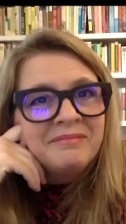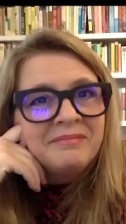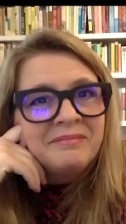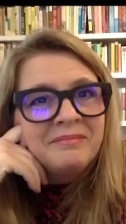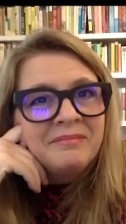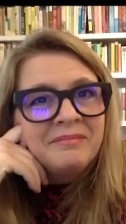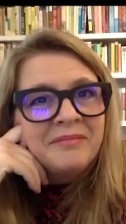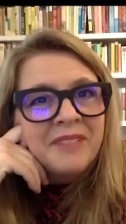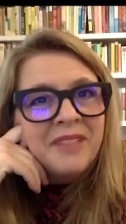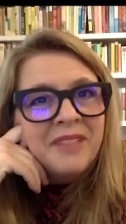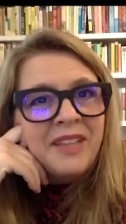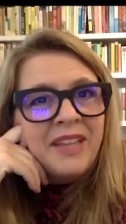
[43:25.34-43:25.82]

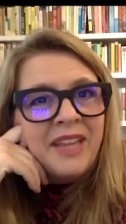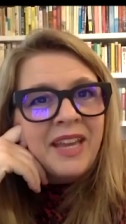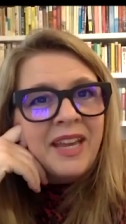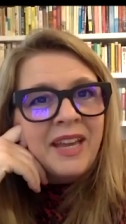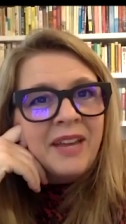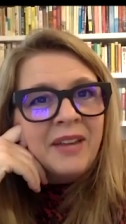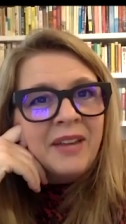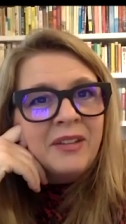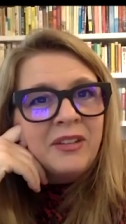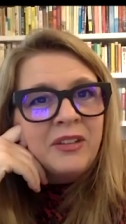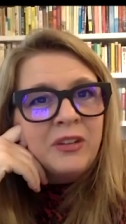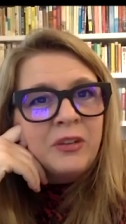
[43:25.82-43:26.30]
yeah
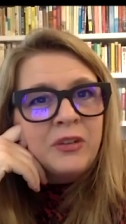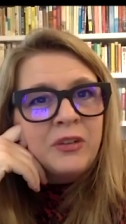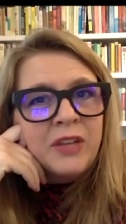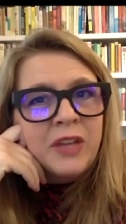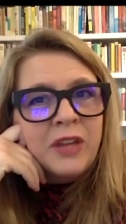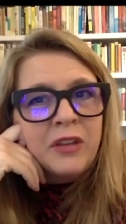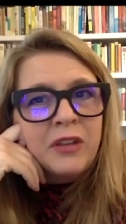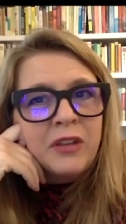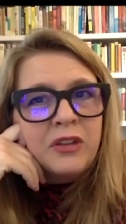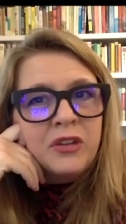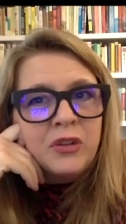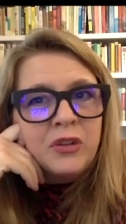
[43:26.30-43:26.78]
yeah so
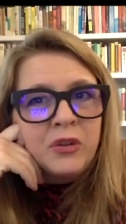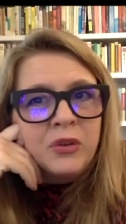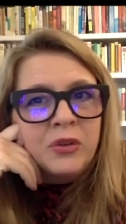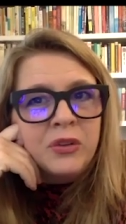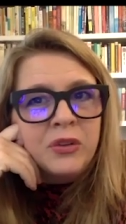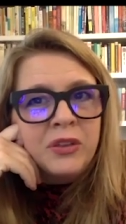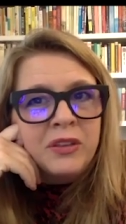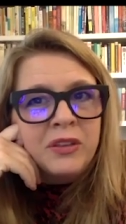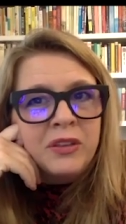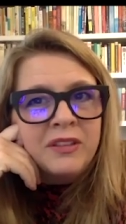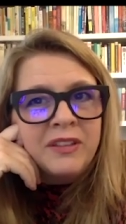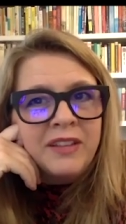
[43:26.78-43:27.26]
tell the
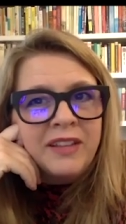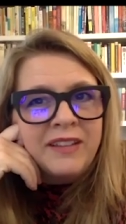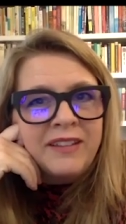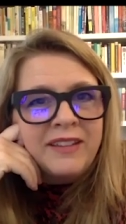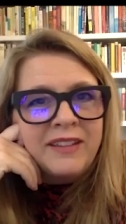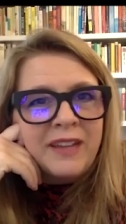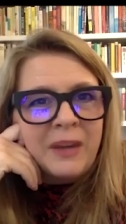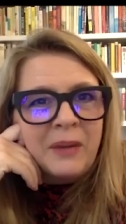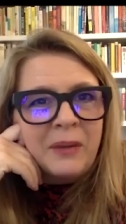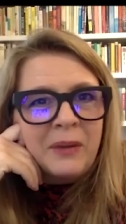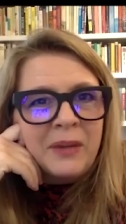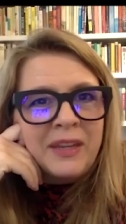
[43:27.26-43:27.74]
truth that's
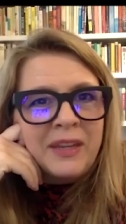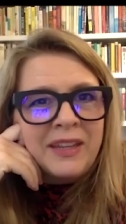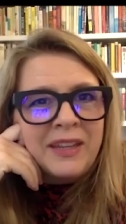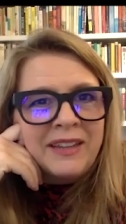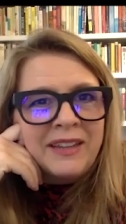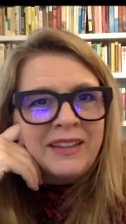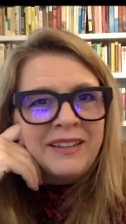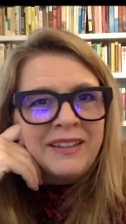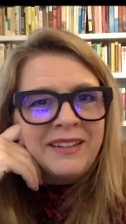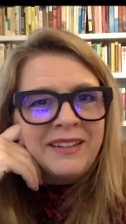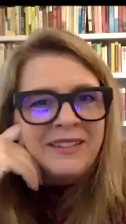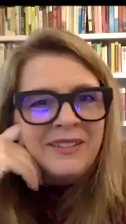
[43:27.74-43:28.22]
how we
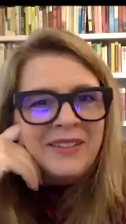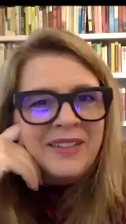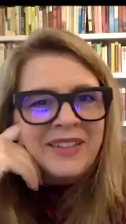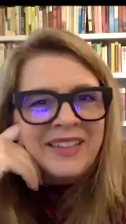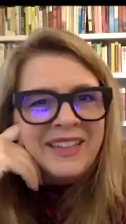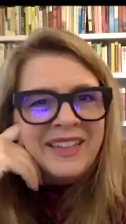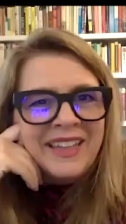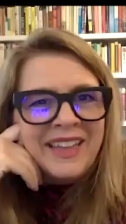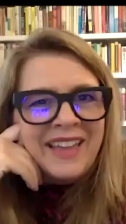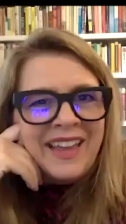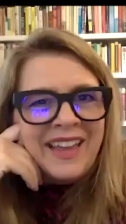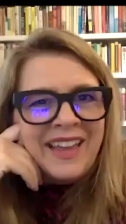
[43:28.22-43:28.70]
can we
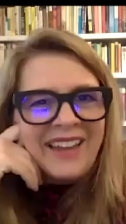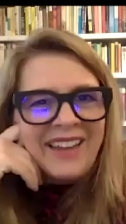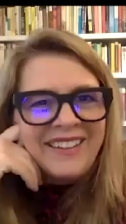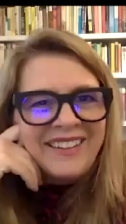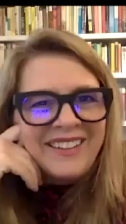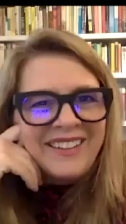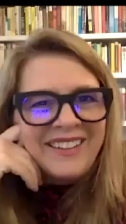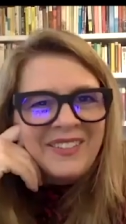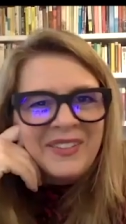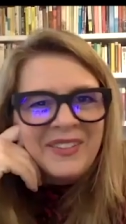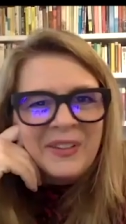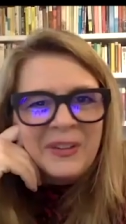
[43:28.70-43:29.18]
can land
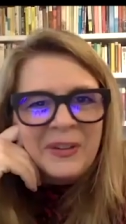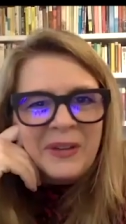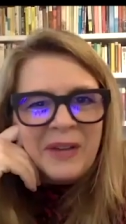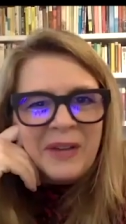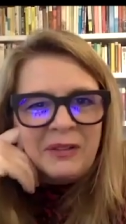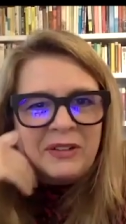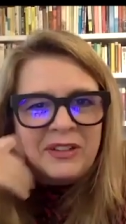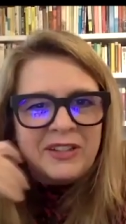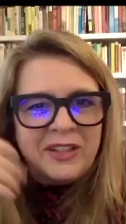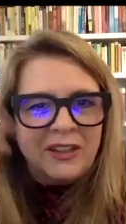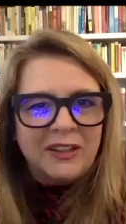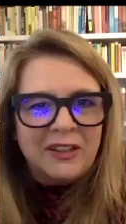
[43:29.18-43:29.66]
everyone go
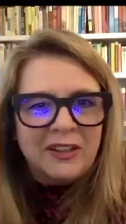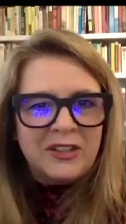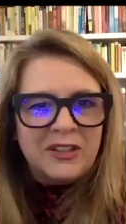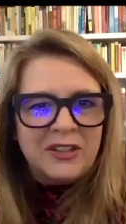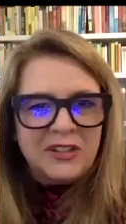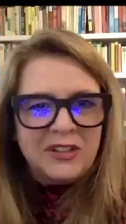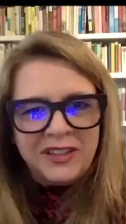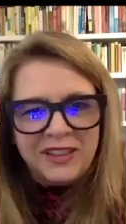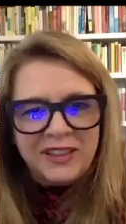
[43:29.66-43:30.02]
out and tell the truth